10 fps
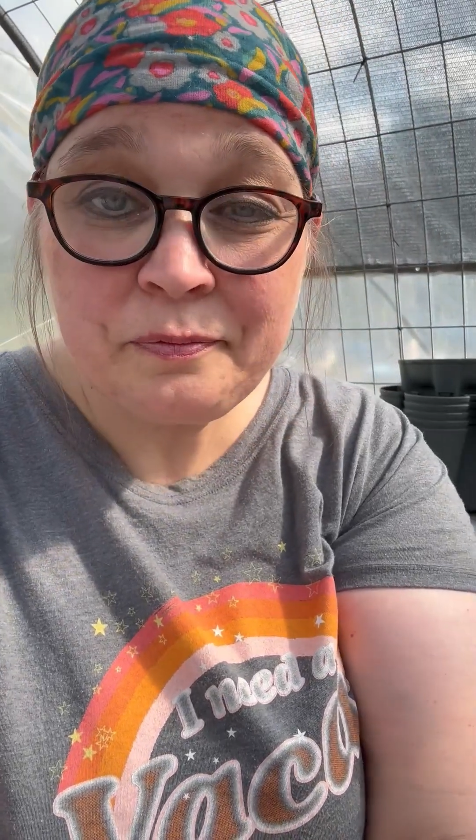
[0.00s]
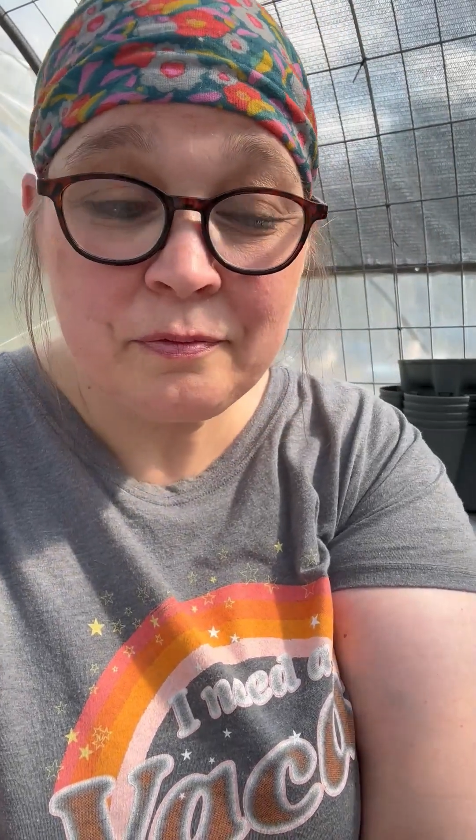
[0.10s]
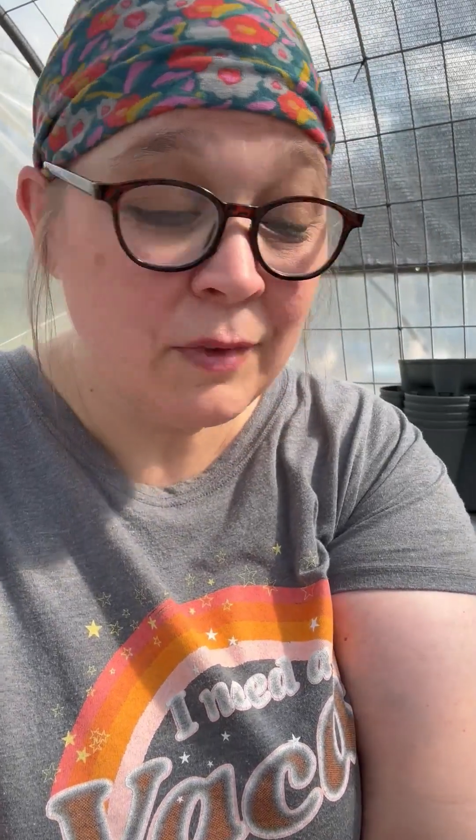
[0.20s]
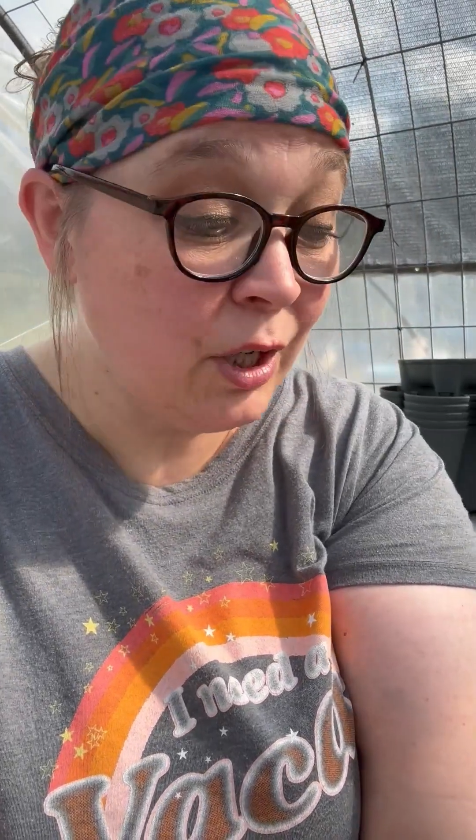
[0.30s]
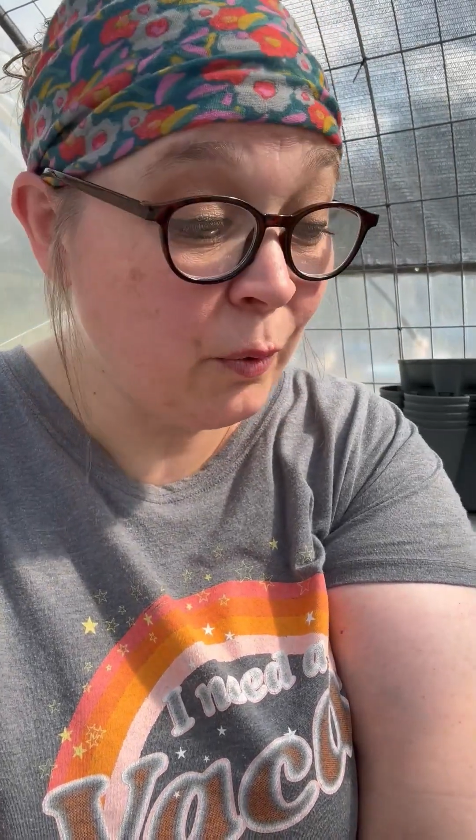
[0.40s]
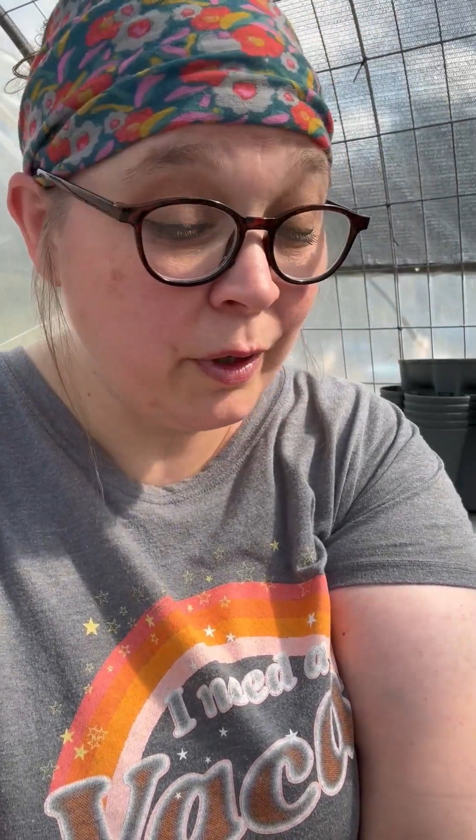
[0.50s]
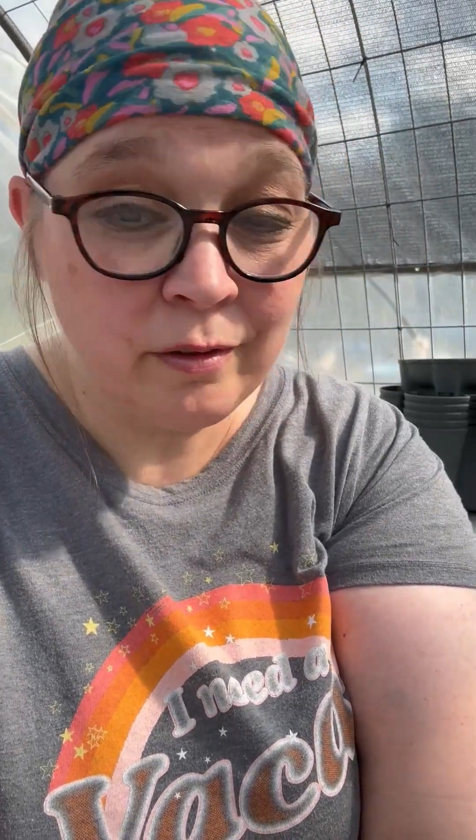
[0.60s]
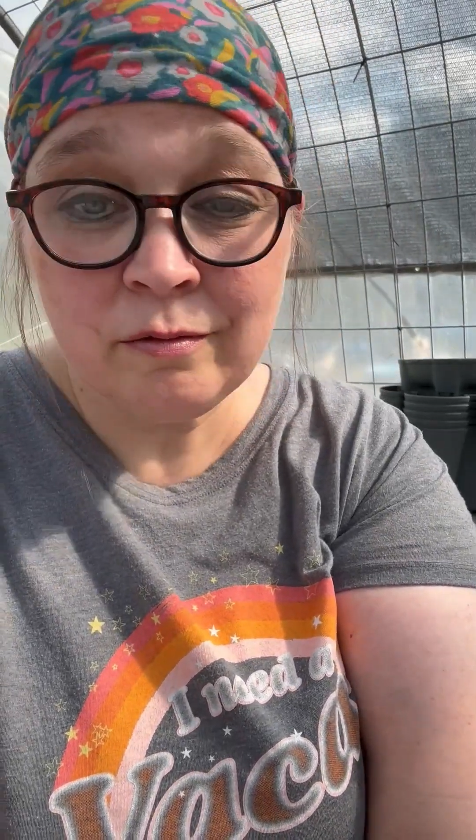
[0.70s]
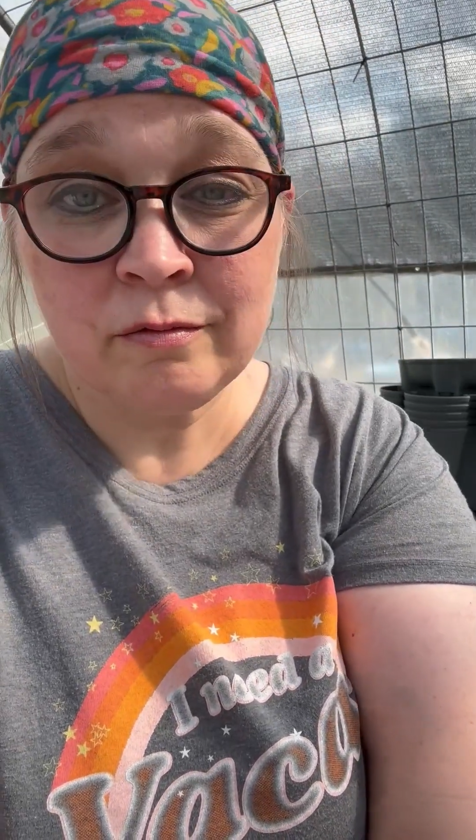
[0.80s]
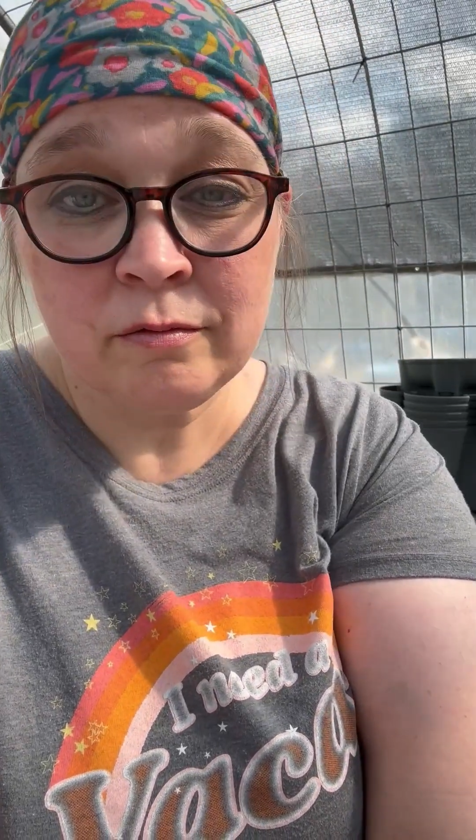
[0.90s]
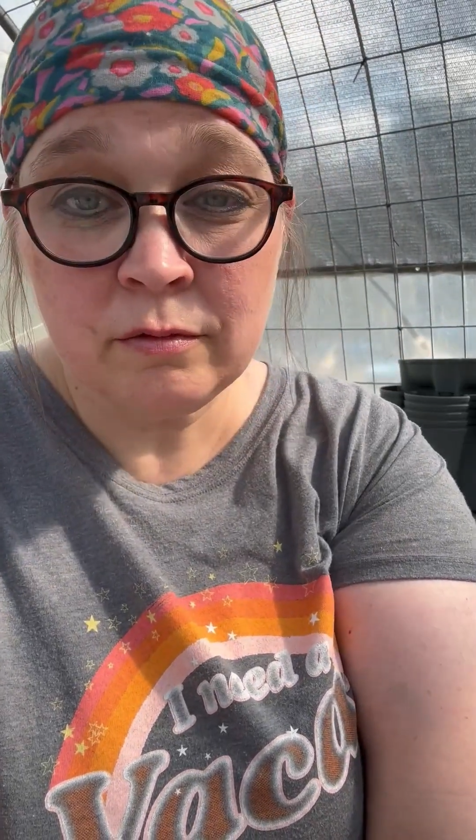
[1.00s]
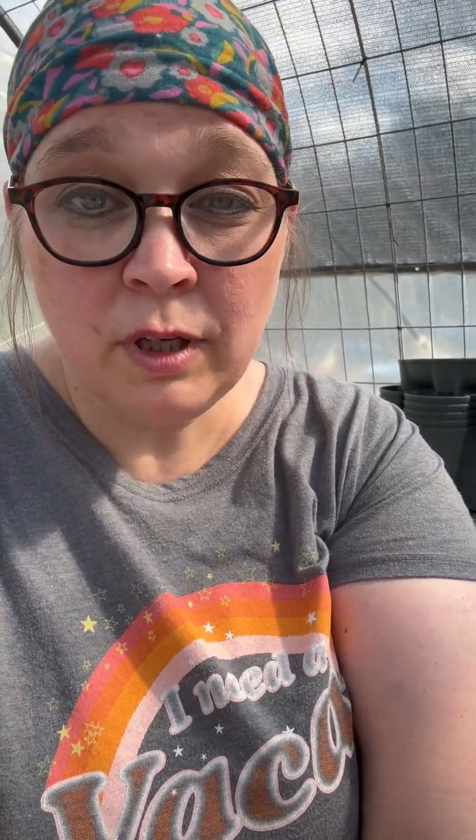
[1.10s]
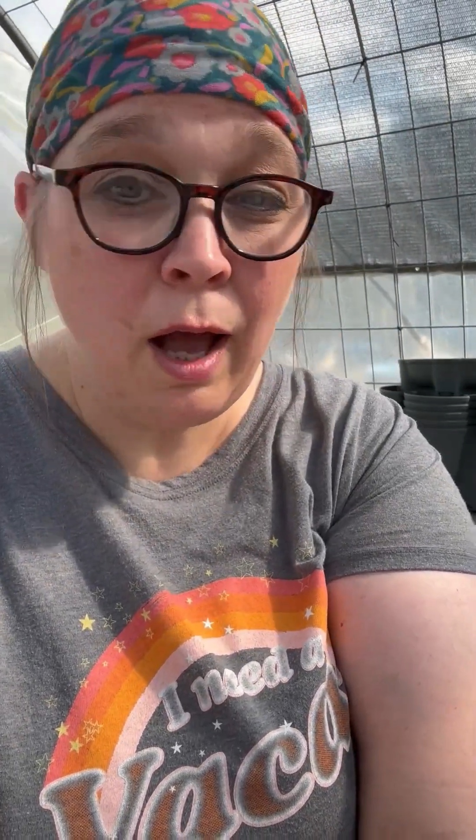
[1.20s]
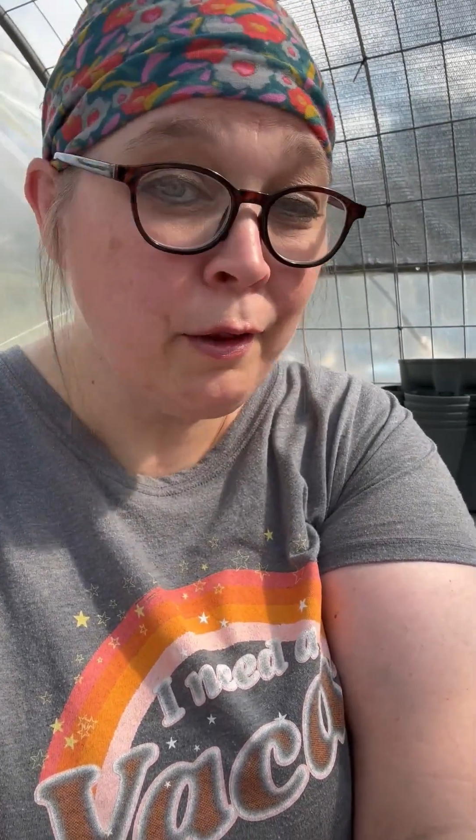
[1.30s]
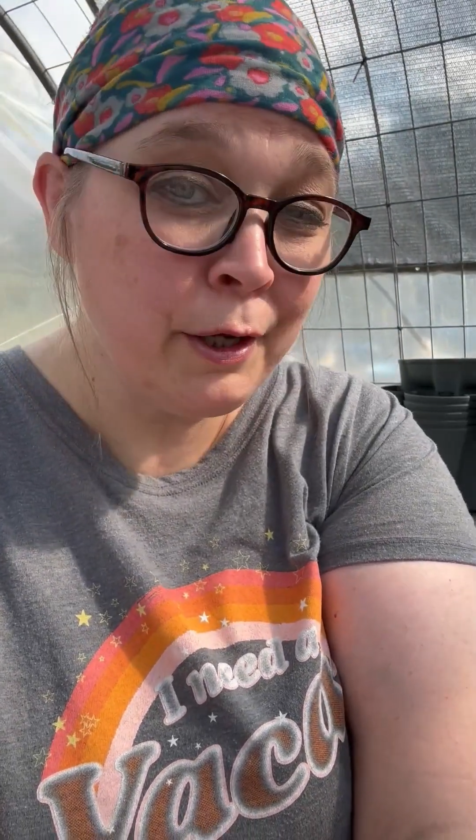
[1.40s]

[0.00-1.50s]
anyway, I'll